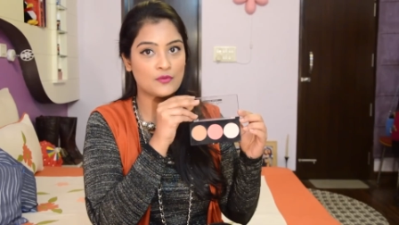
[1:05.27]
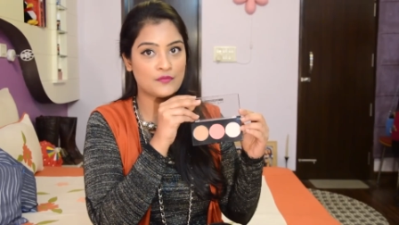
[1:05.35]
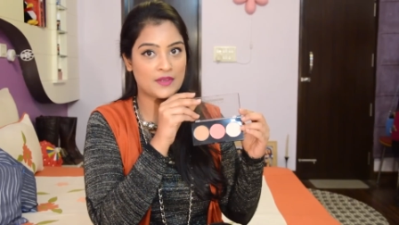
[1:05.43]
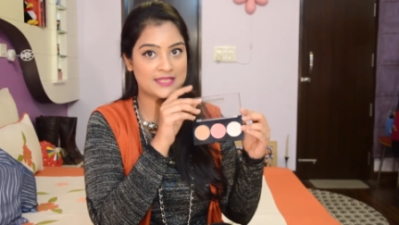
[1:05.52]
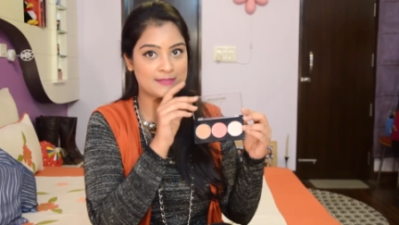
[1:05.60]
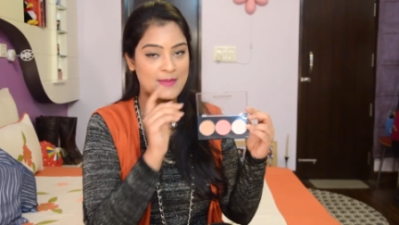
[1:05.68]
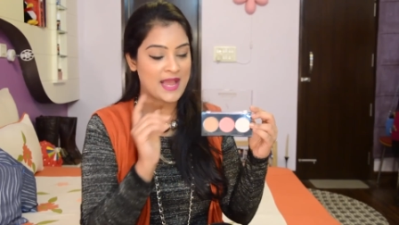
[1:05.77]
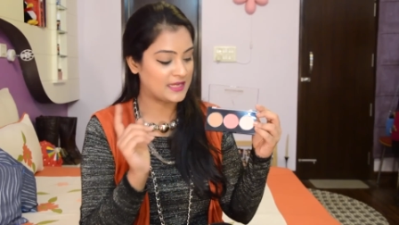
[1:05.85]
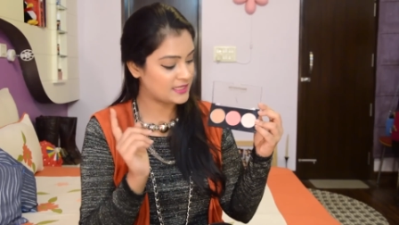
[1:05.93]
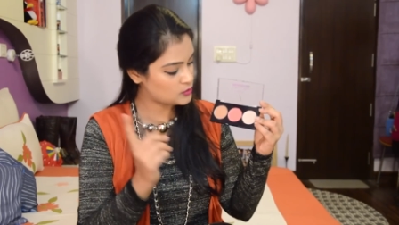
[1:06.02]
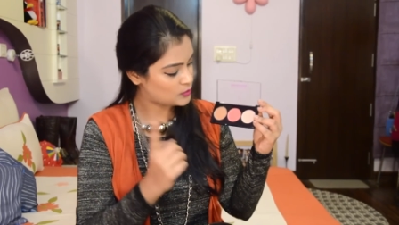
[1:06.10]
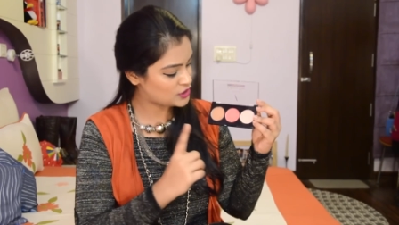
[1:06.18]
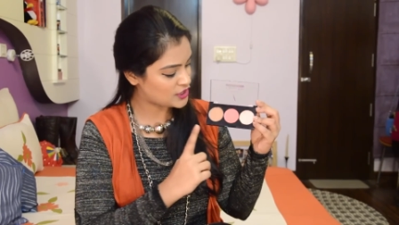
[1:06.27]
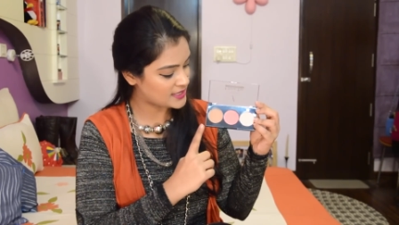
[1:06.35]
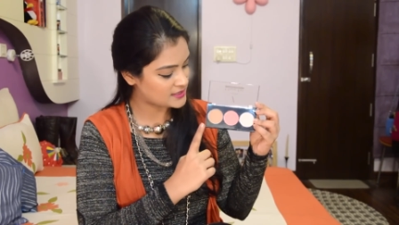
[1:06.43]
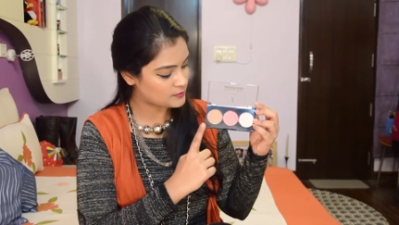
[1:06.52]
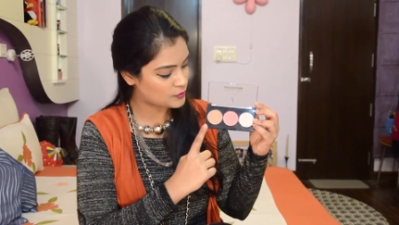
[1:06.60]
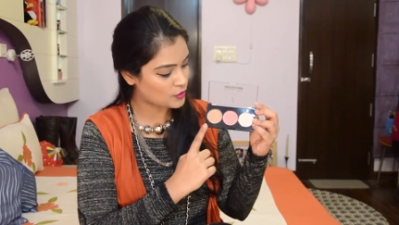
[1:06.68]
Pro Face Palette, which
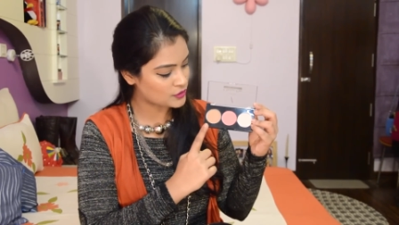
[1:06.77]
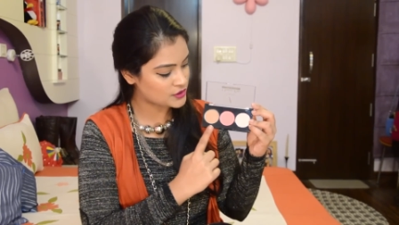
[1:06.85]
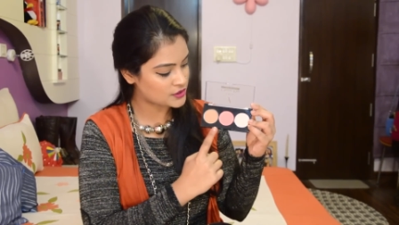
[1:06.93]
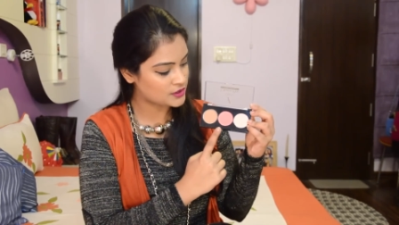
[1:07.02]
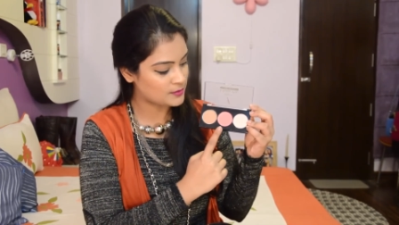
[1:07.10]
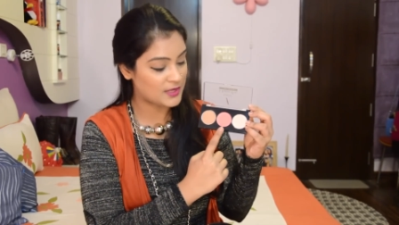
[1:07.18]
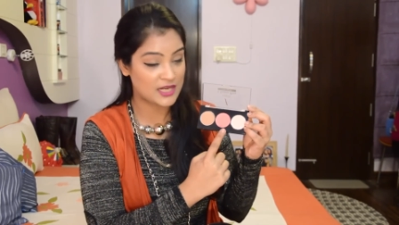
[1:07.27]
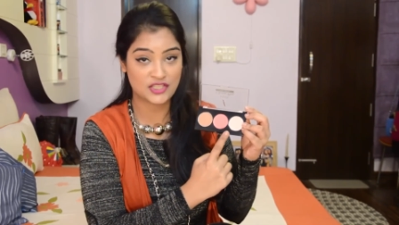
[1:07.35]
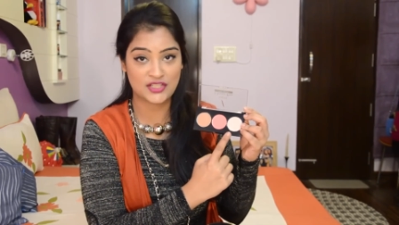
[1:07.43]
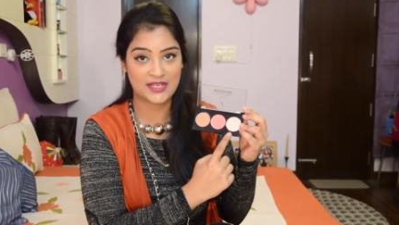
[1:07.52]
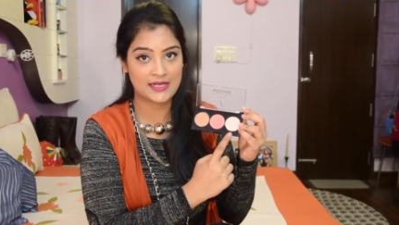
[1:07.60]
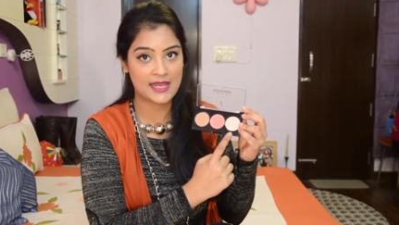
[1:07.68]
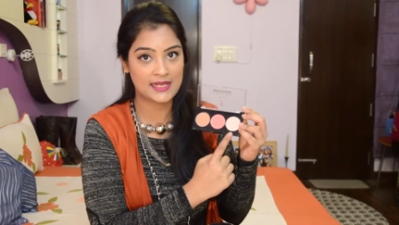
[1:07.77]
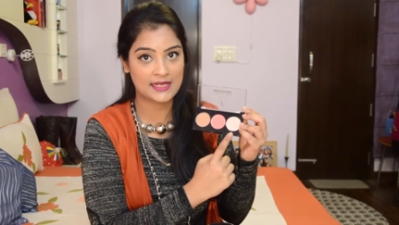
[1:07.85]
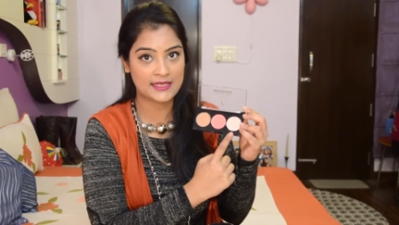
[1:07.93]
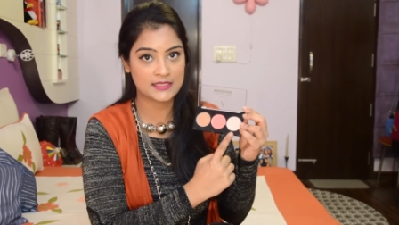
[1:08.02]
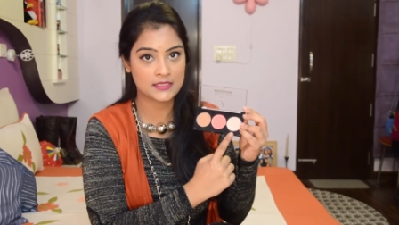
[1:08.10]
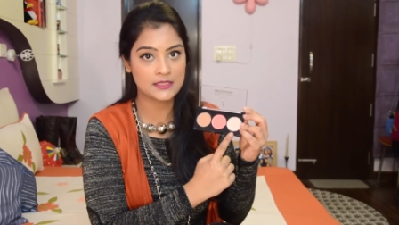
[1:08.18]
has a bronzer, blush and
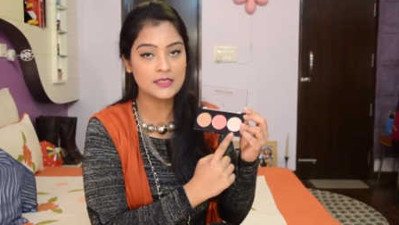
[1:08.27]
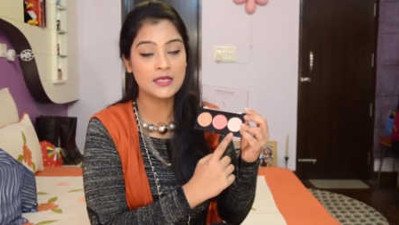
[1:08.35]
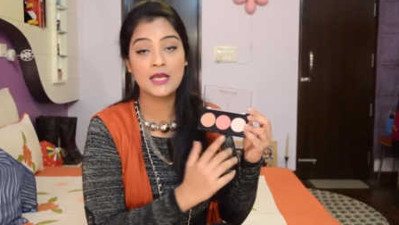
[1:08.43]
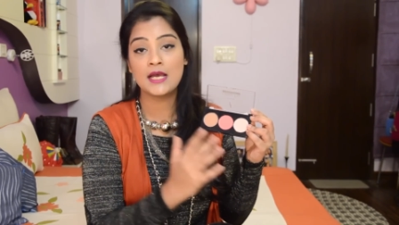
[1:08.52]
highlighter.